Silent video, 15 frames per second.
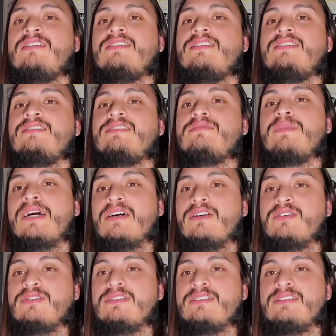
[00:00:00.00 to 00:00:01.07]
This is my
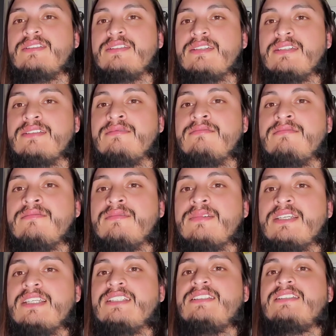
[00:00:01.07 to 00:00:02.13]
oldest son.
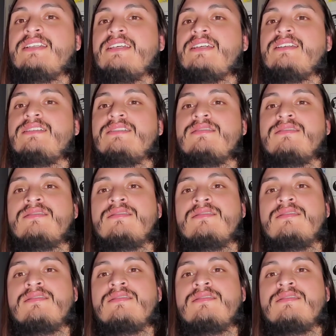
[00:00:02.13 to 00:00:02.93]
He's six.